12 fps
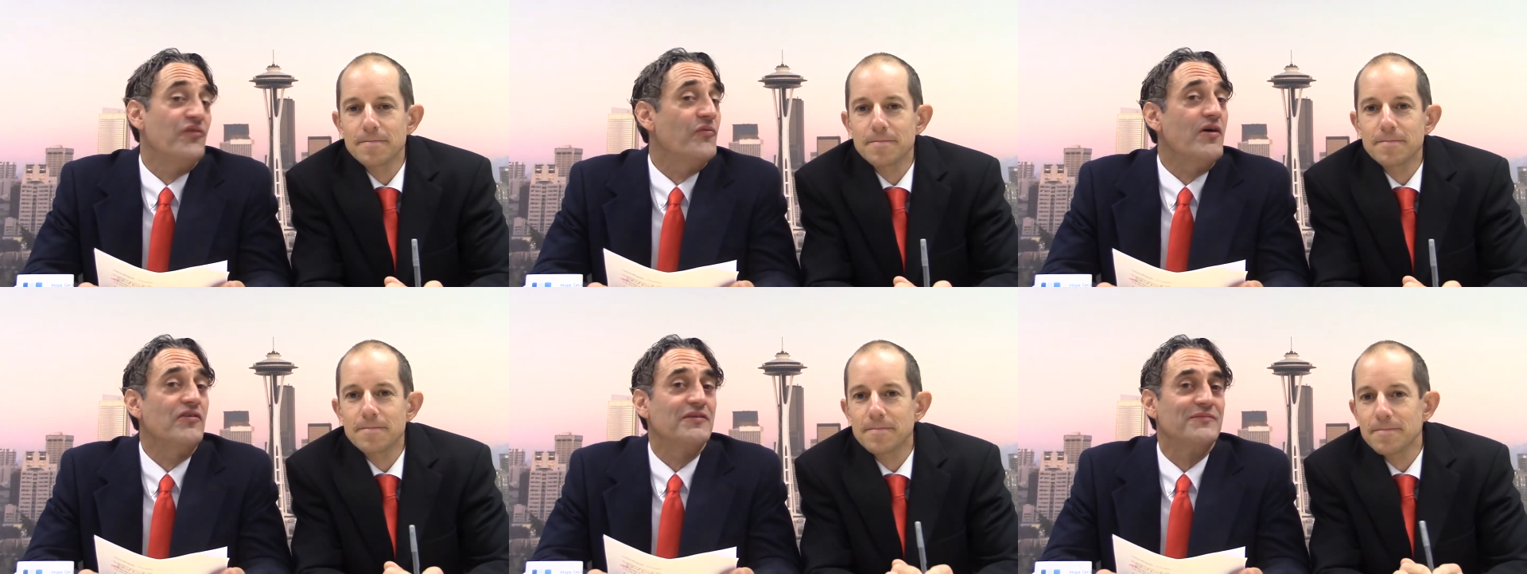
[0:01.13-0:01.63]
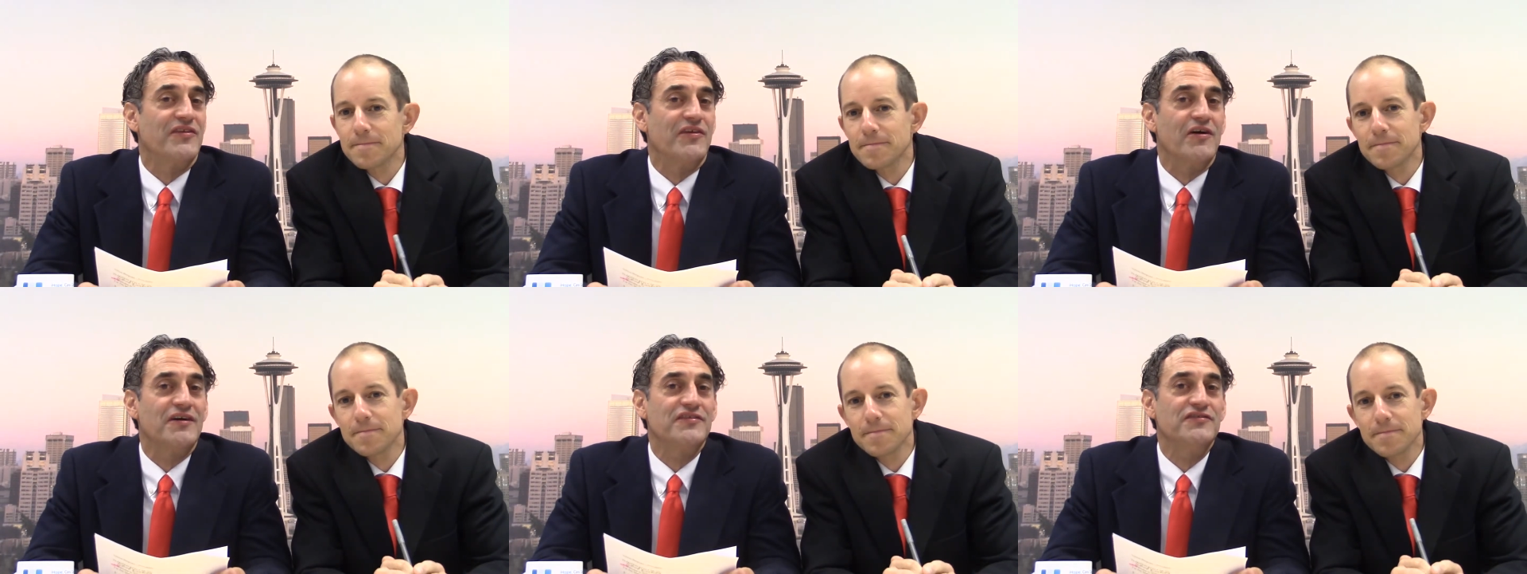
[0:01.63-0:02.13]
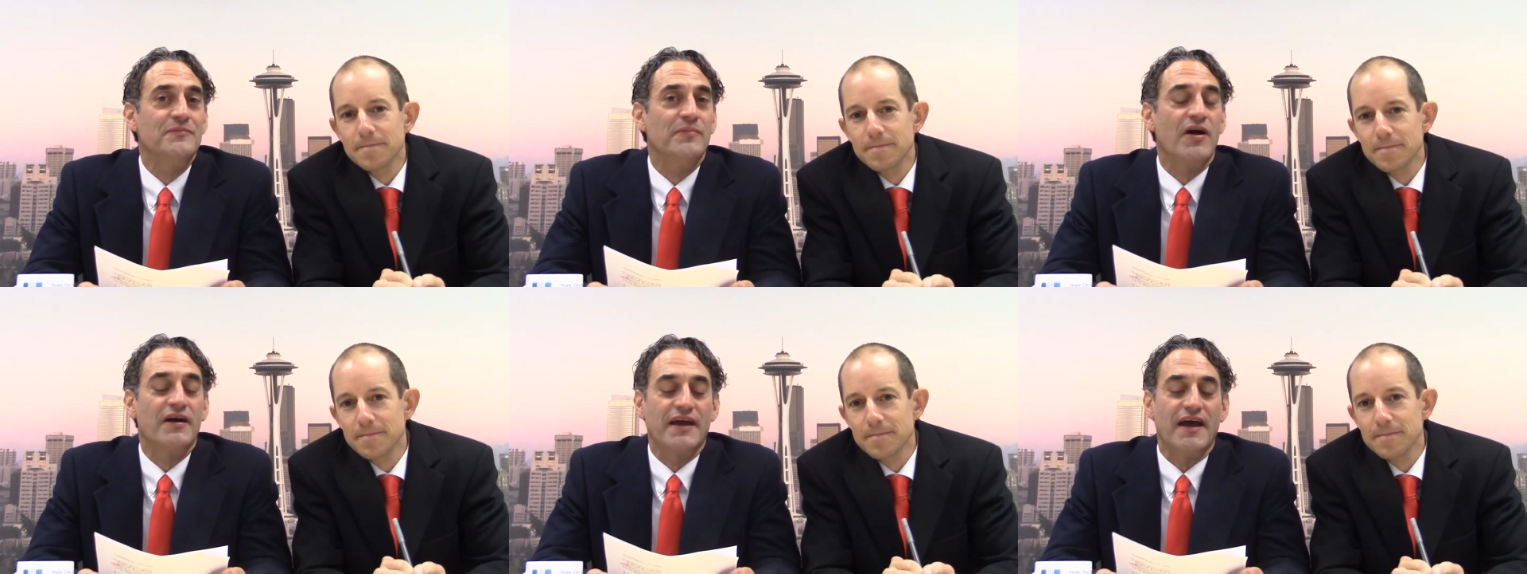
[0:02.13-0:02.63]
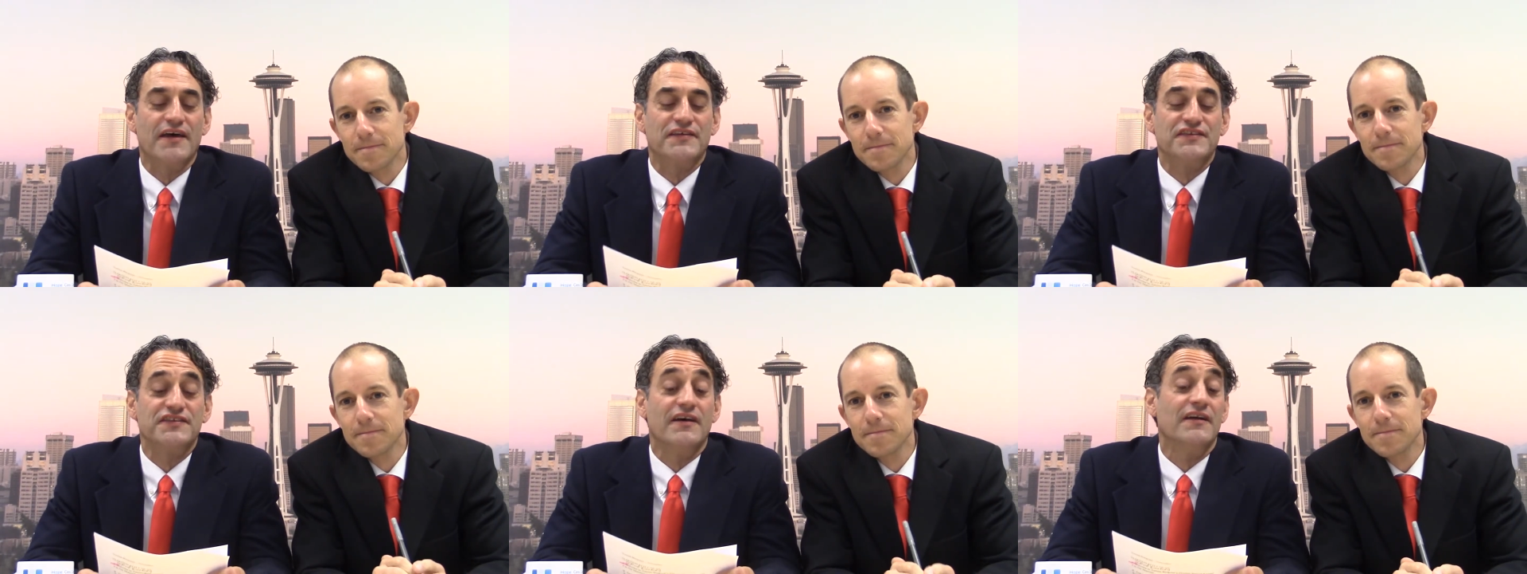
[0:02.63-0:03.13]
Speaker 1: welcome to the Autism
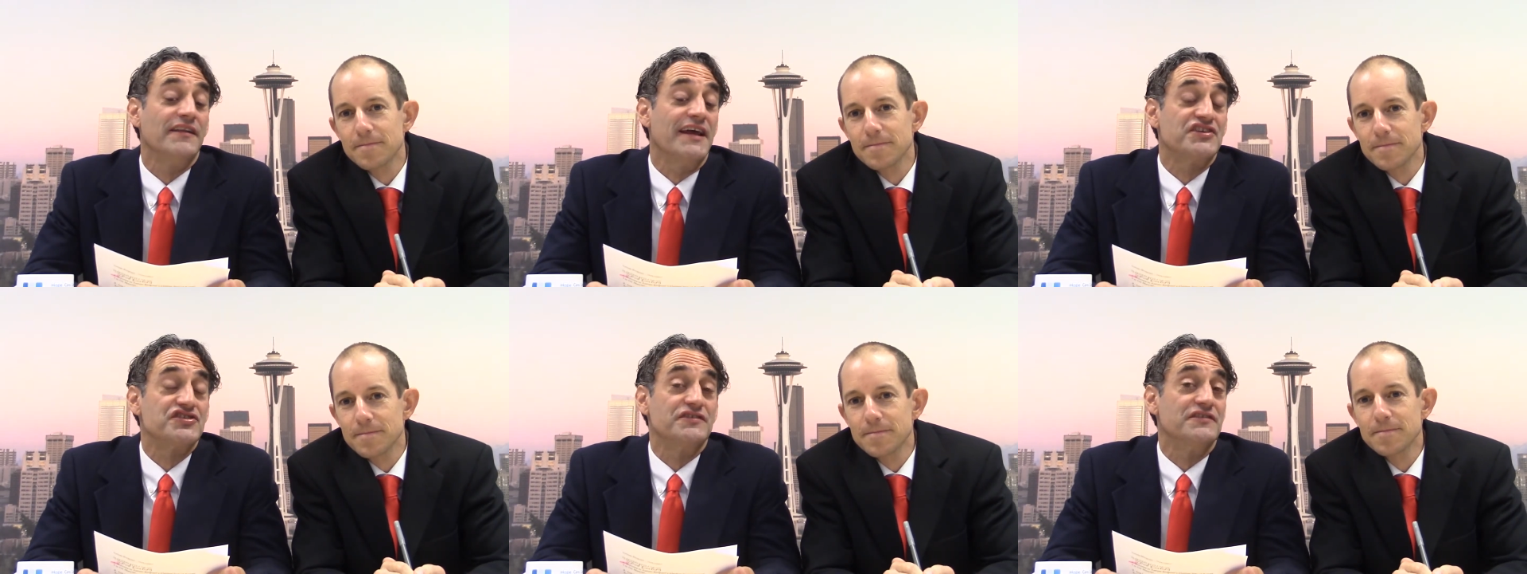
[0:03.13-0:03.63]
Blogcast's Election